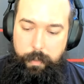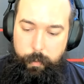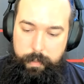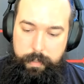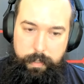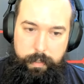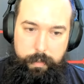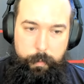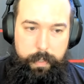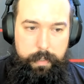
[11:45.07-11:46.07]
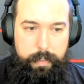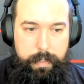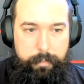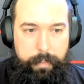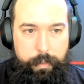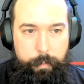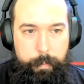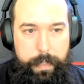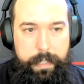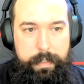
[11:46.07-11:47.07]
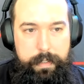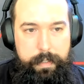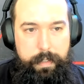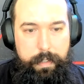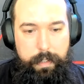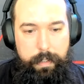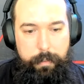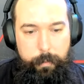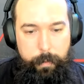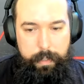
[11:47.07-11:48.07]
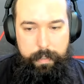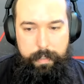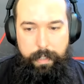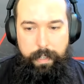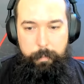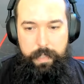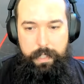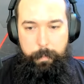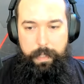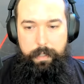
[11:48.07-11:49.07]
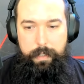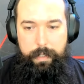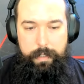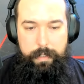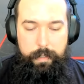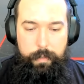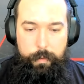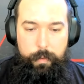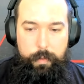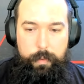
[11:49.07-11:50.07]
continue with the development with the same speed as you